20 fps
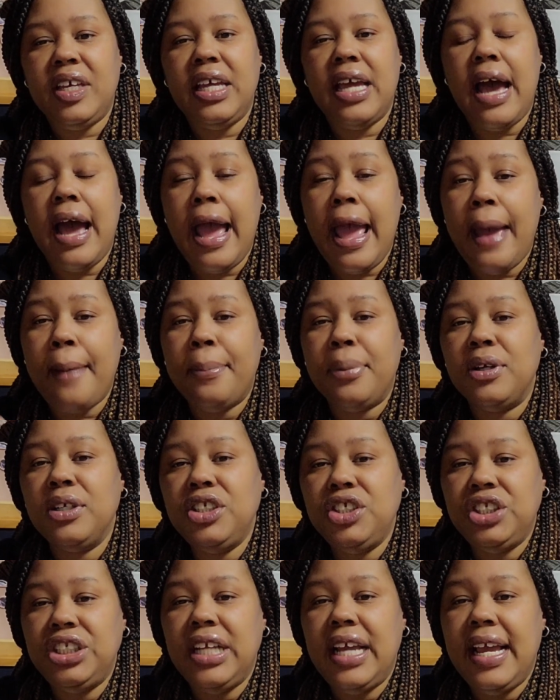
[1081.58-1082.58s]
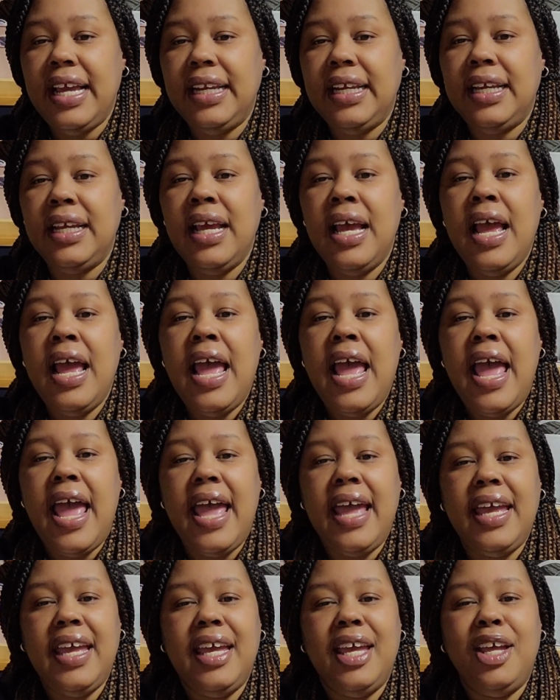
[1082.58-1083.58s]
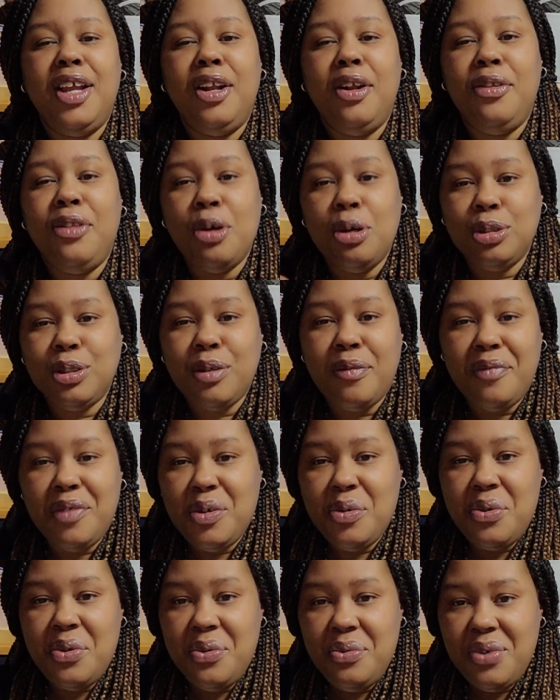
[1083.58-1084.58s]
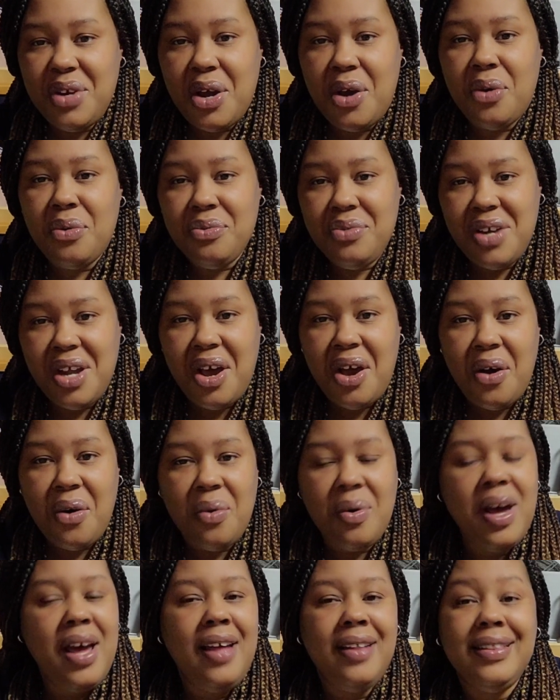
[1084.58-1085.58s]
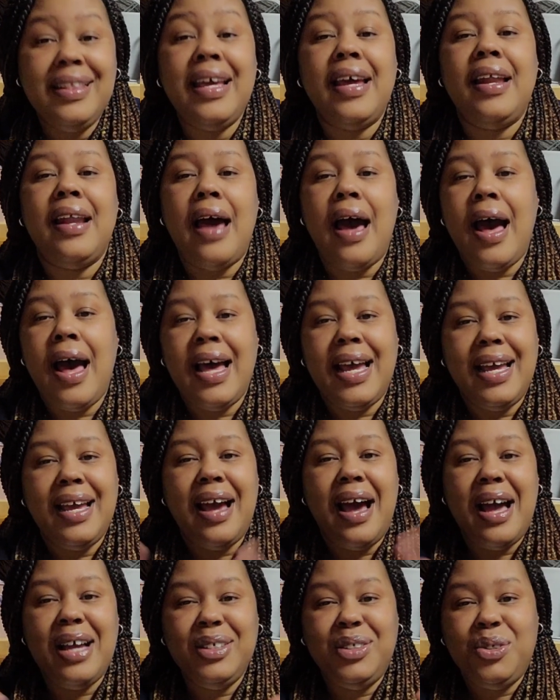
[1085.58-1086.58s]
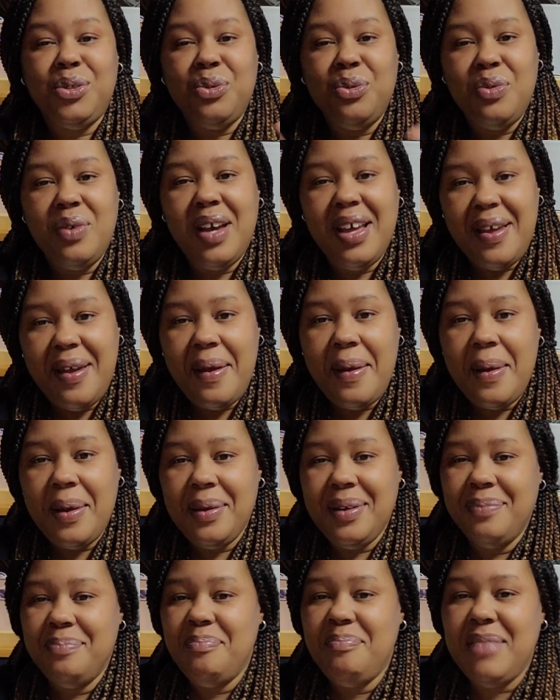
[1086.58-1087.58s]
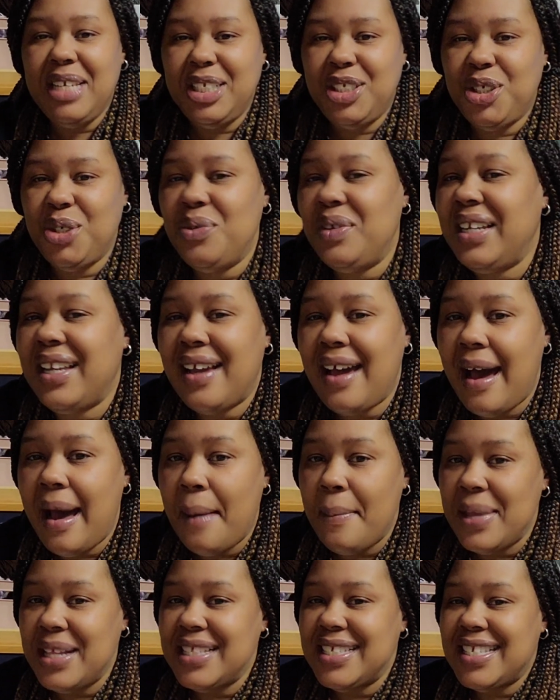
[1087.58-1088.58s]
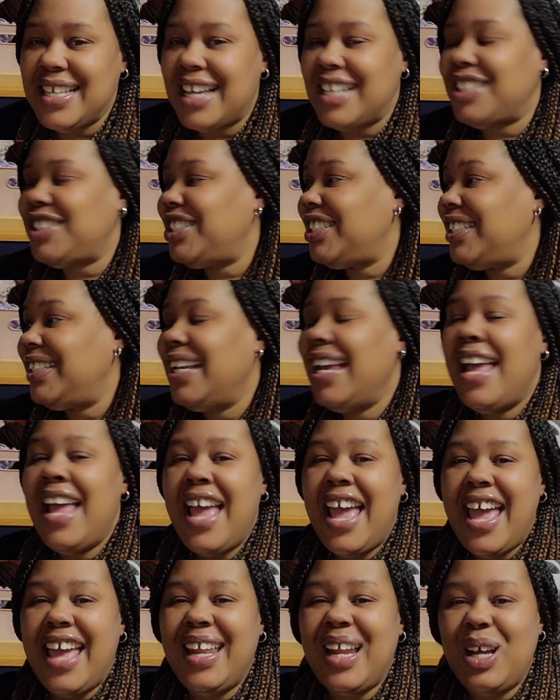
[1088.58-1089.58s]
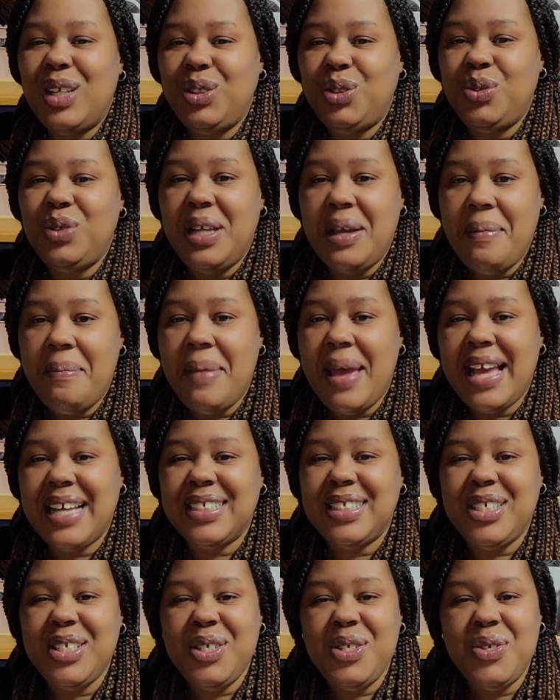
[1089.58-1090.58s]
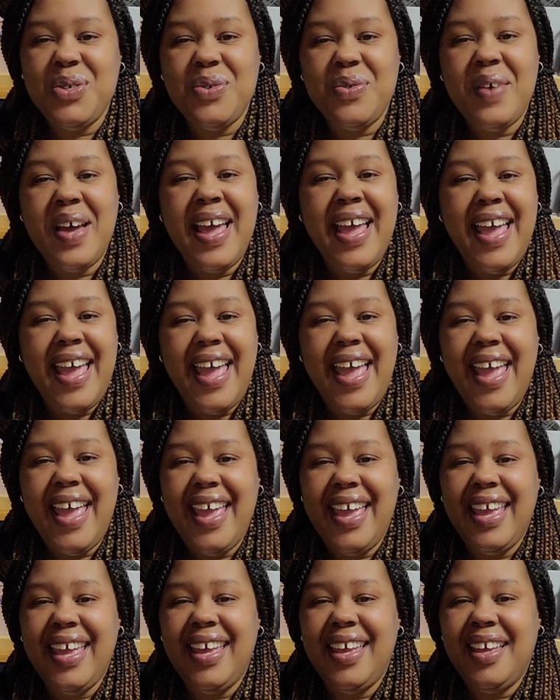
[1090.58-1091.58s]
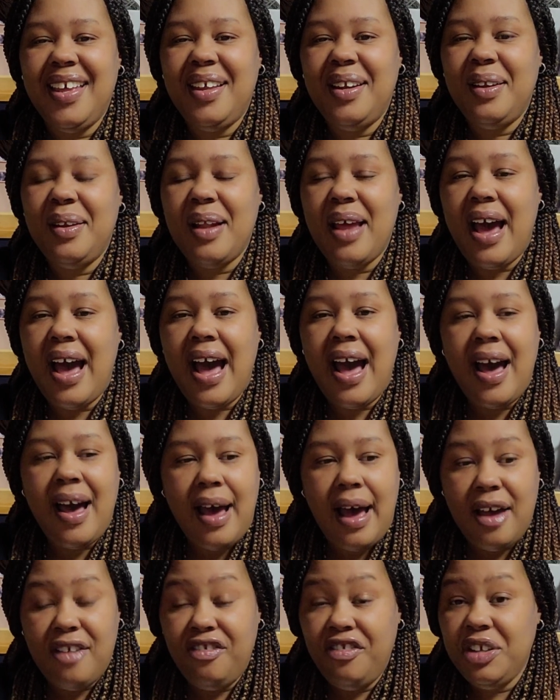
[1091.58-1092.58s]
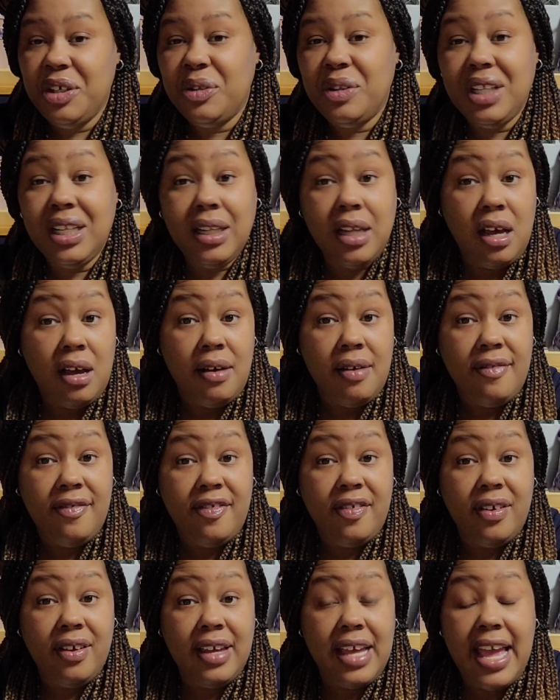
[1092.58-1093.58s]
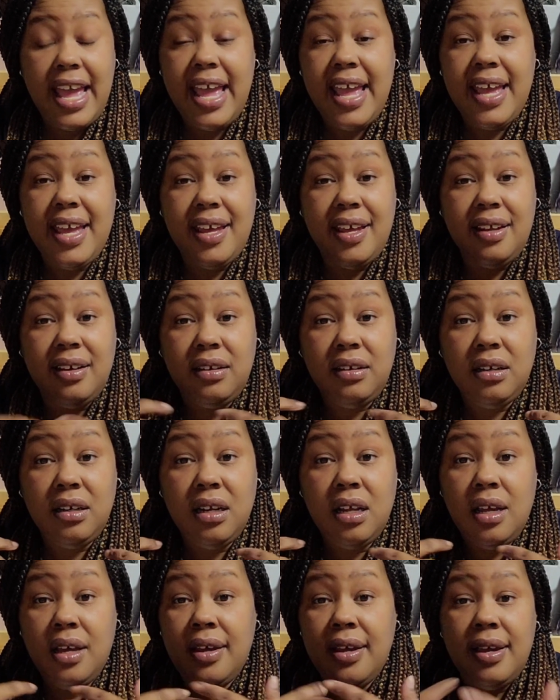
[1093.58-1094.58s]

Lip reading: it, I appreciate it. And those of you who know that I do meet you in the comment section, and I do get back to you, and I feel the love and